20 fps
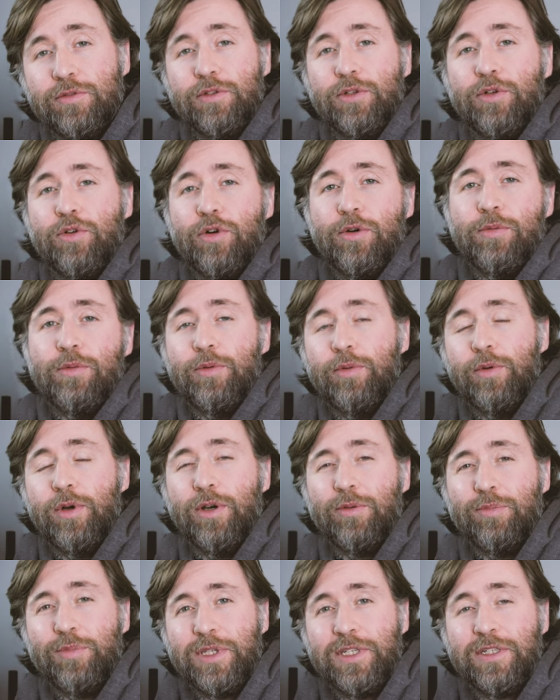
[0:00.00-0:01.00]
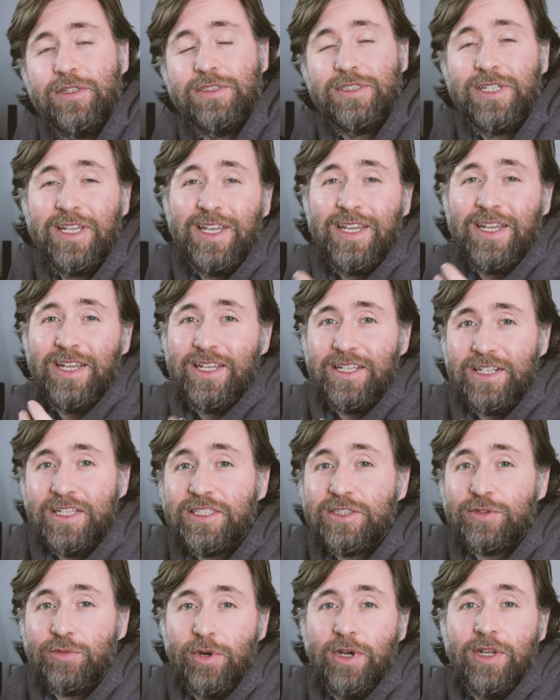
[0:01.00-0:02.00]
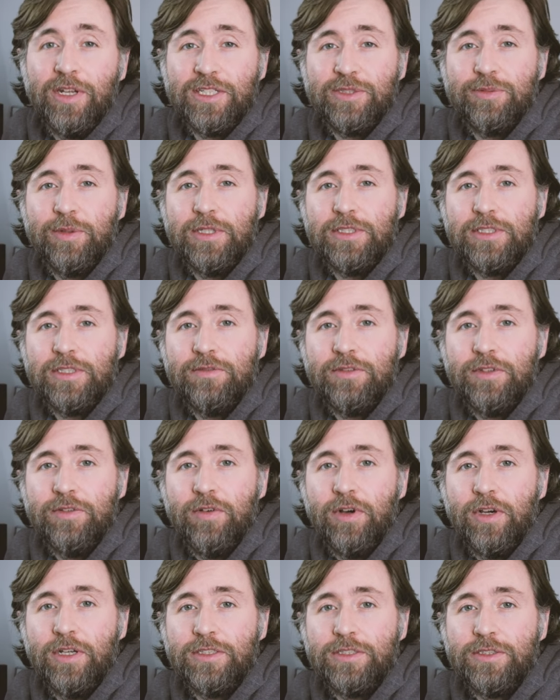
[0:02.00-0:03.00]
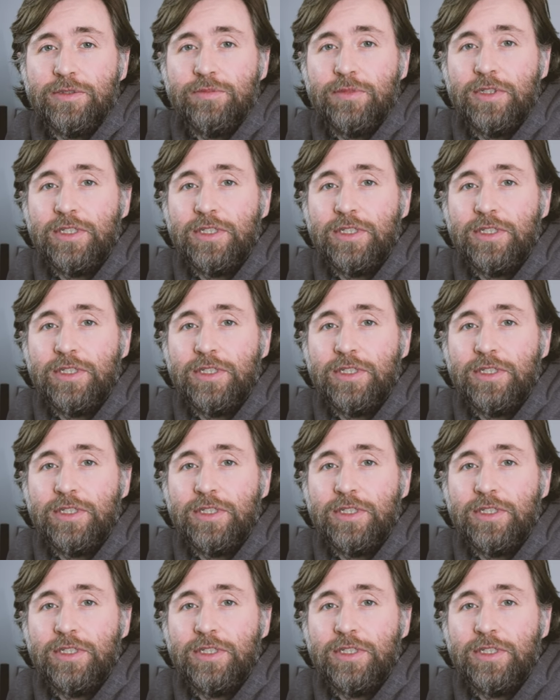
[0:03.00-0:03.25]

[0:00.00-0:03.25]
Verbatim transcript: the corporate world because it is quite an expensive device.